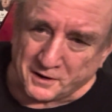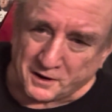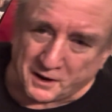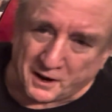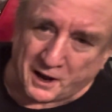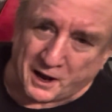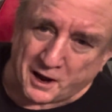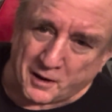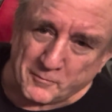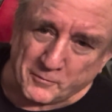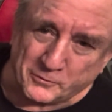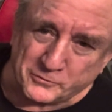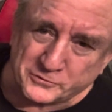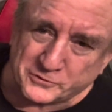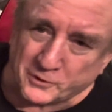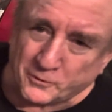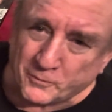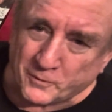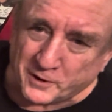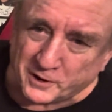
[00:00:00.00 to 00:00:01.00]
I almost
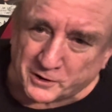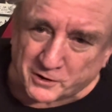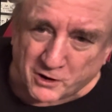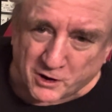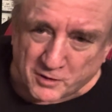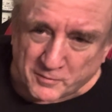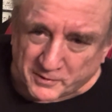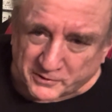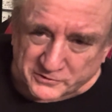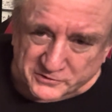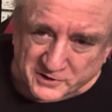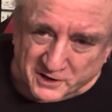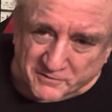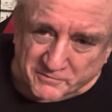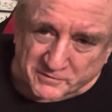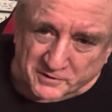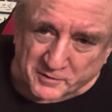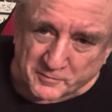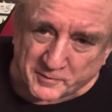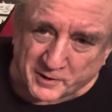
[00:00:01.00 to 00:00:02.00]
don't want to call myself
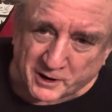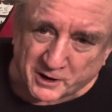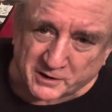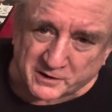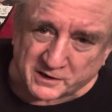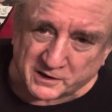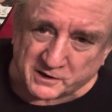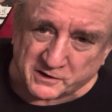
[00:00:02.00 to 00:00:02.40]
an American